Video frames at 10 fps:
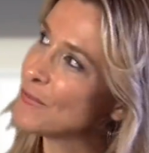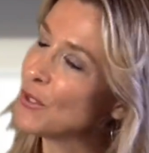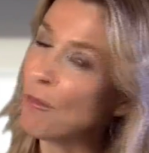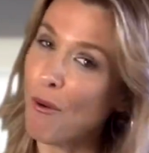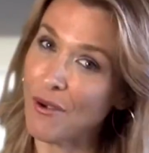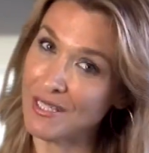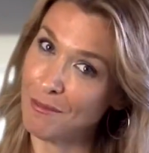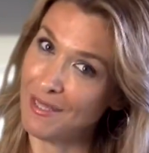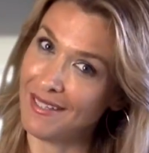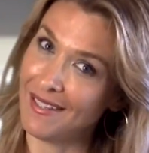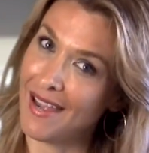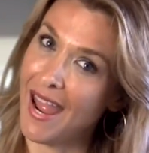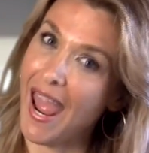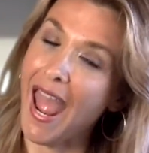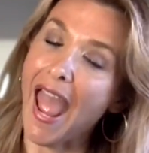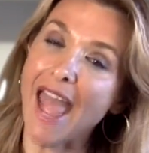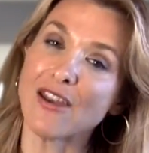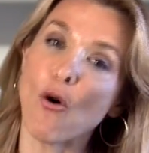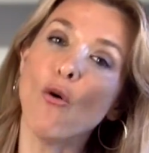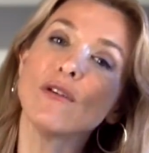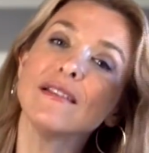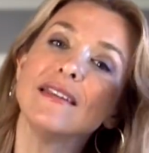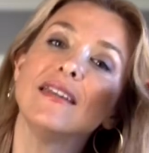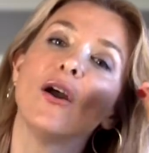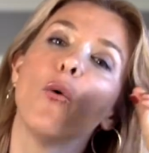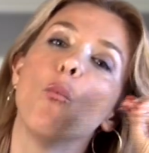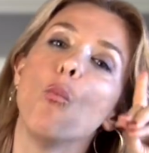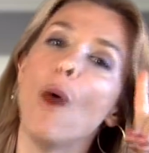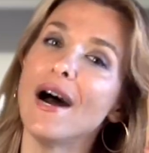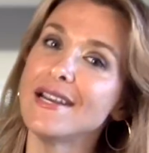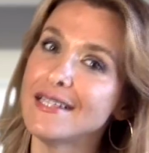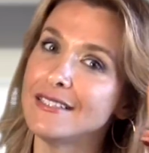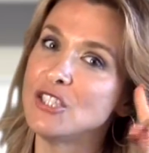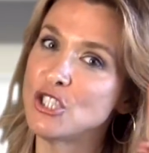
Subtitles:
to point B, and only one